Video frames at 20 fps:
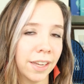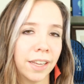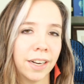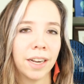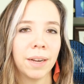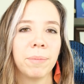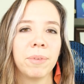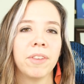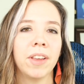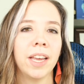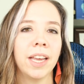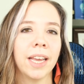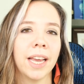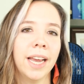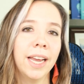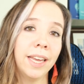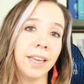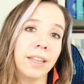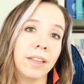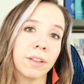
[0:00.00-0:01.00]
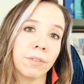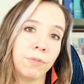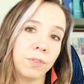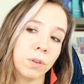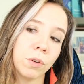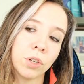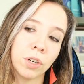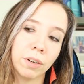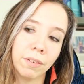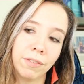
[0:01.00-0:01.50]
and I'm saying, hey, the
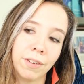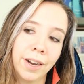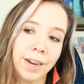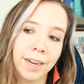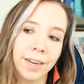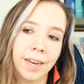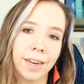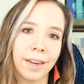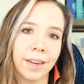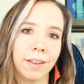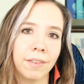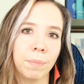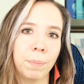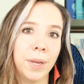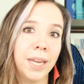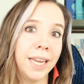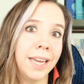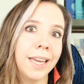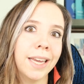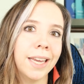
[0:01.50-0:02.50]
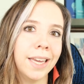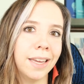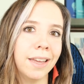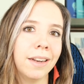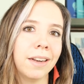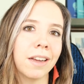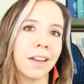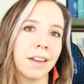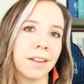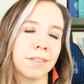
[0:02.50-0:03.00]
future of writing is being
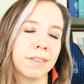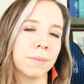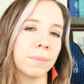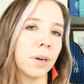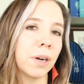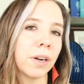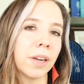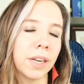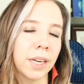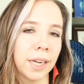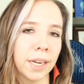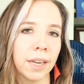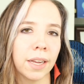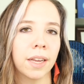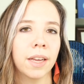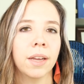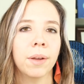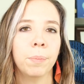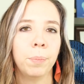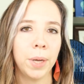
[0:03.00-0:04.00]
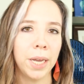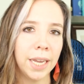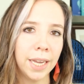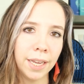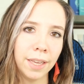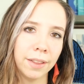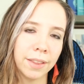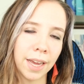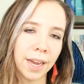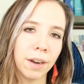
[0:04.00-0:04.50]
in content marketing,
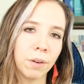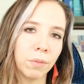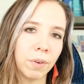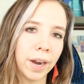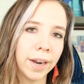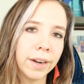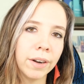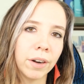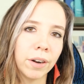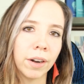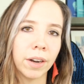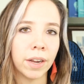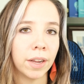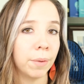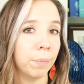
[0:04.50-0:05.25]
being that writer.